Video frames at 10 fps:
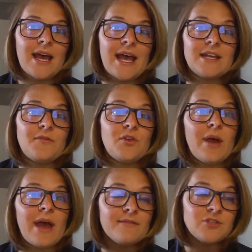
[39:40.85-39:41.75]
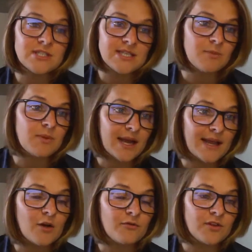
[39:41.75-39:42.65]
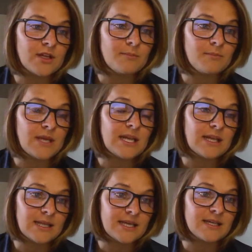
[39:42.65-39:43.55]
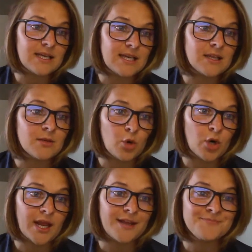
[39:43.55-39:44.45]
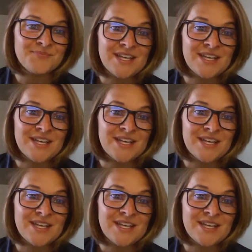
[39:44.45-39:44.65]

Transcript: And if you have, just keep an eye out for the meeting link in the morning.